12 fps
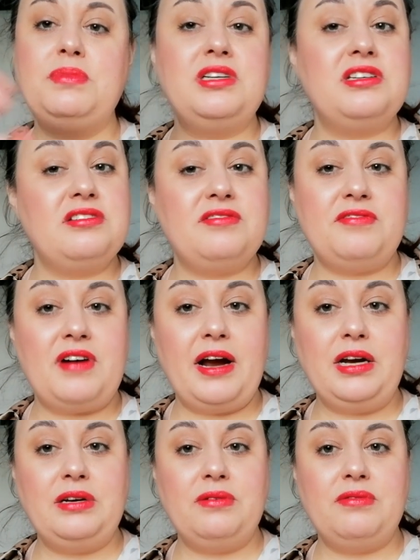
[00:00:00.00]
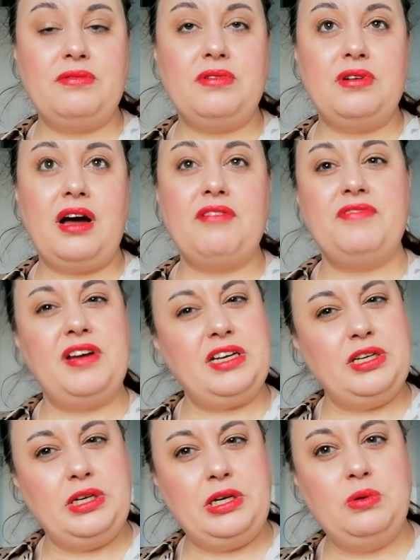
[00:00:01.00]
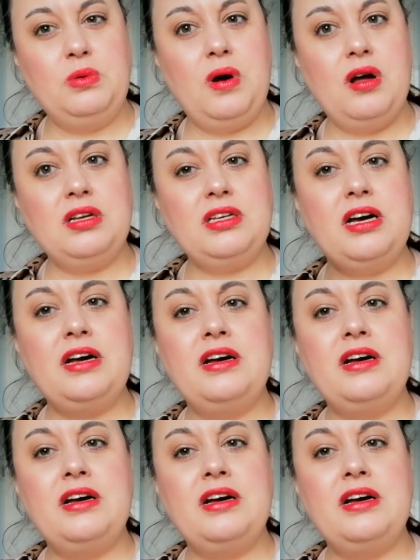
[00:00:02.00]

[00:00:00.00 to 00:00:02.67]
but this is very, I think, new one.